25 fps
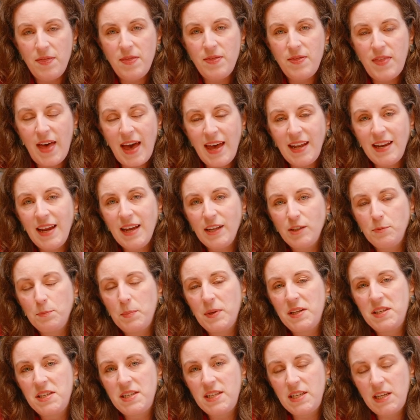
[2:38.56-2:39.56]
That has
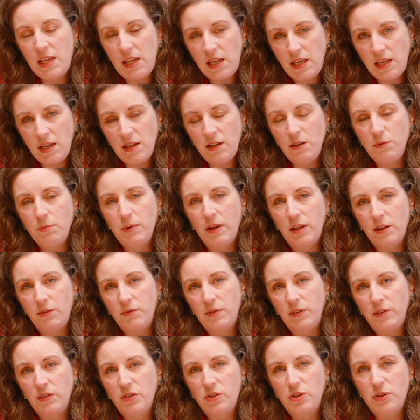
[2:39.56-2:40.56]
particular
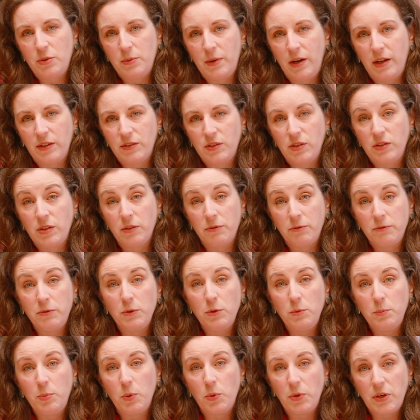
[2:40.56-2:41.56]
relevance to us as a
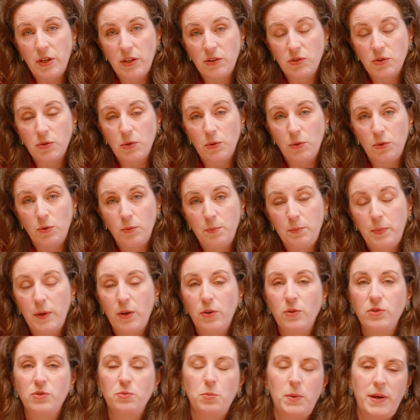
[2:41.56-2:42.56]
full boarding school
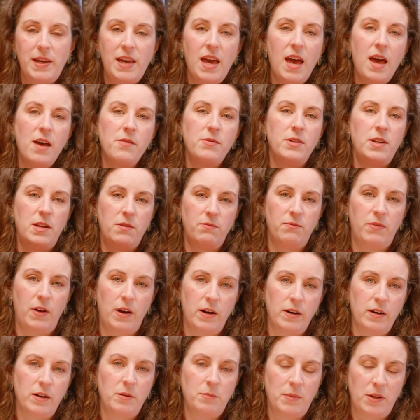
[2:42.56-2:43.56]
because we have an
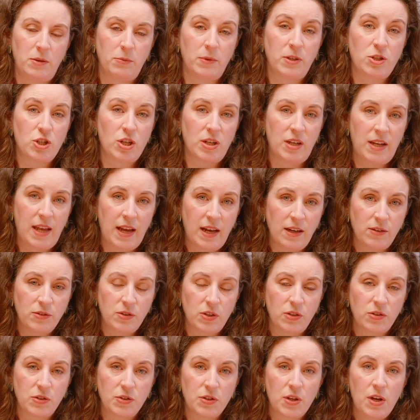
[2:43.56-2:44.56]
environment which allows
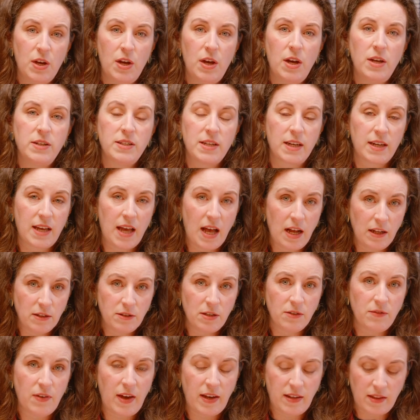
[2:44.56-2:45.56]
us to
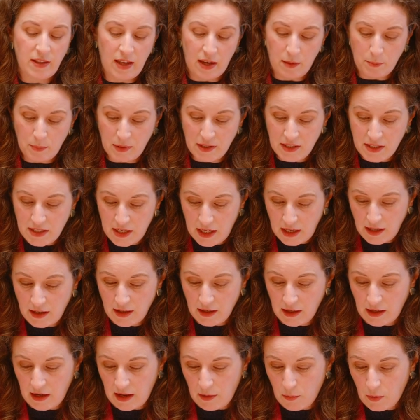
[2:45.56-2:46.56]
cultivate that
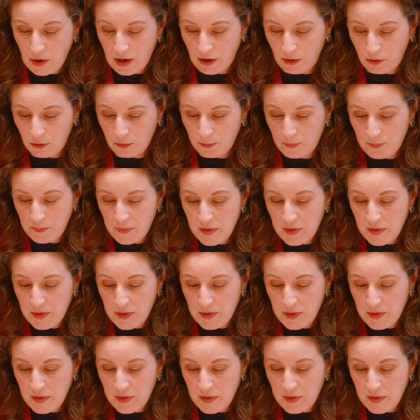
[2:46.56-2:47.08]
particularly well.